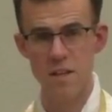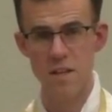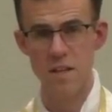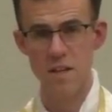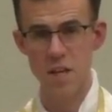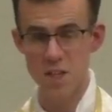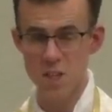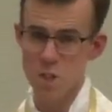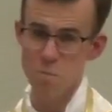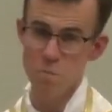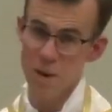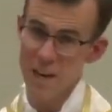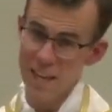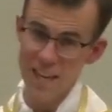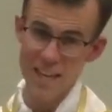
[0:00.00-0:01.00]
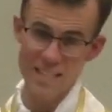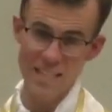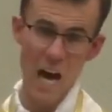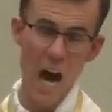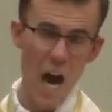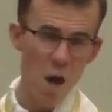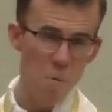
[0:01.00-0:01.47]
Not just bringing us
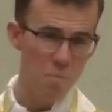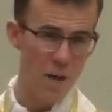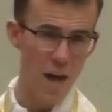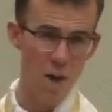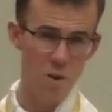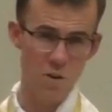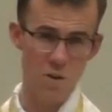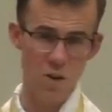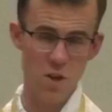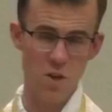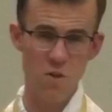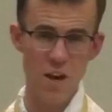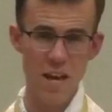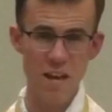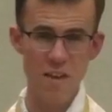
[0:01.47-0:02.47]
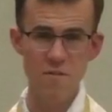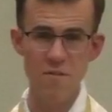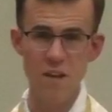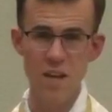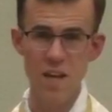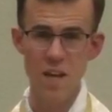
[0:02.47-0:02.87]
up out of the grave,